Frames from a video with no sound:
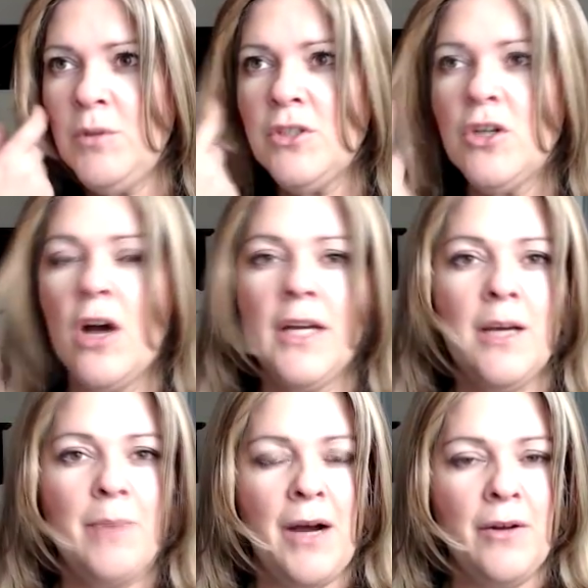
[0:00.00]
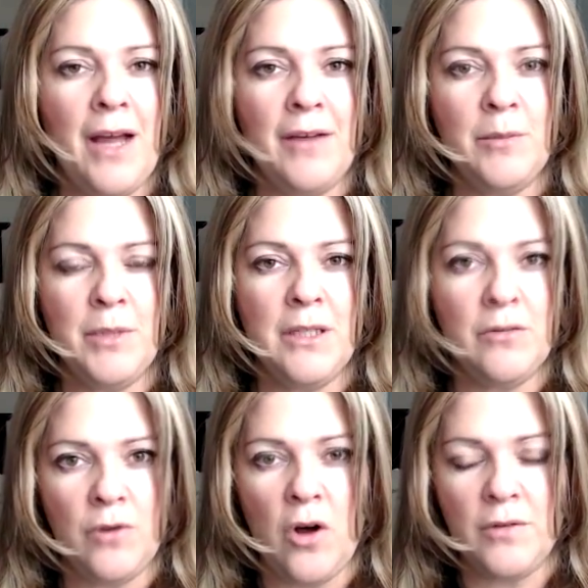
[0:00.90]
was talking about having been
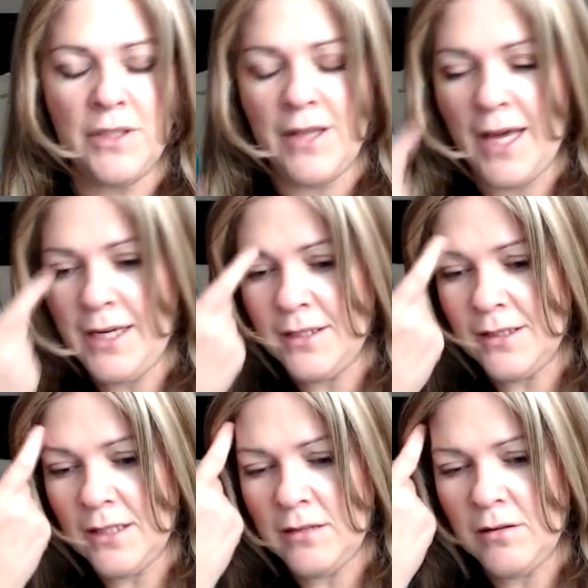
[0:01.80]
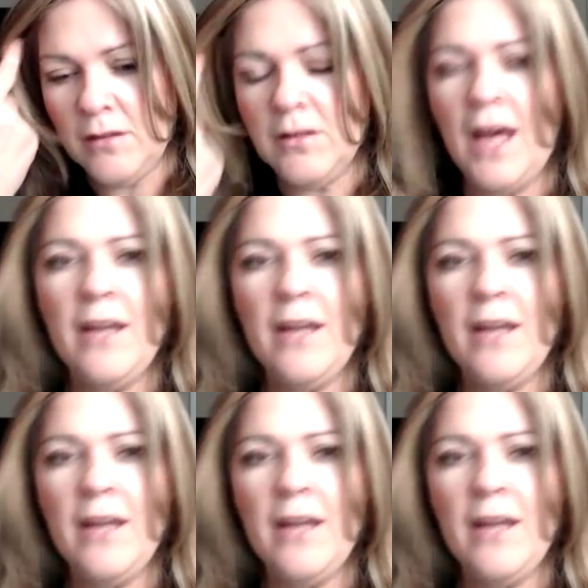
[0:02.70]
involved in that and said a